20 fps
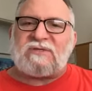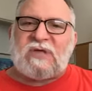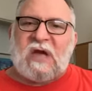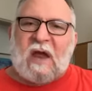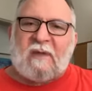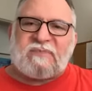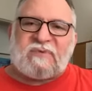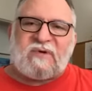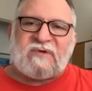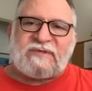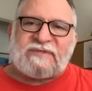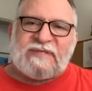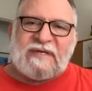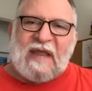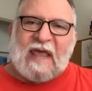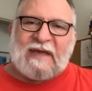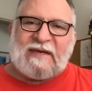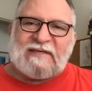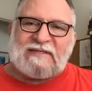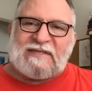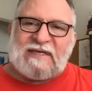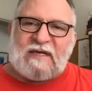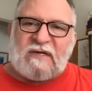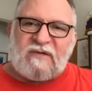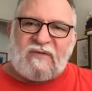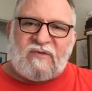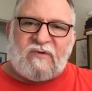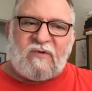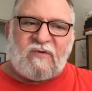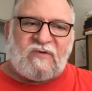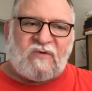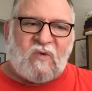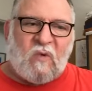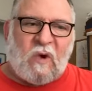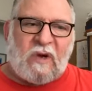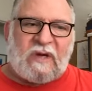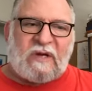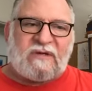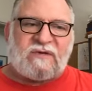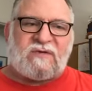chapters 19 through
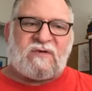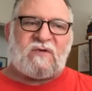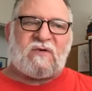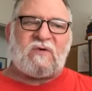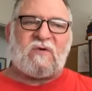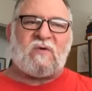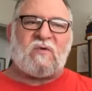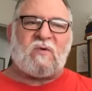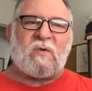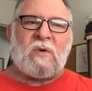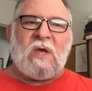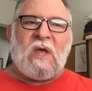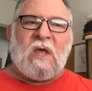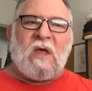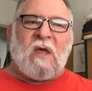22.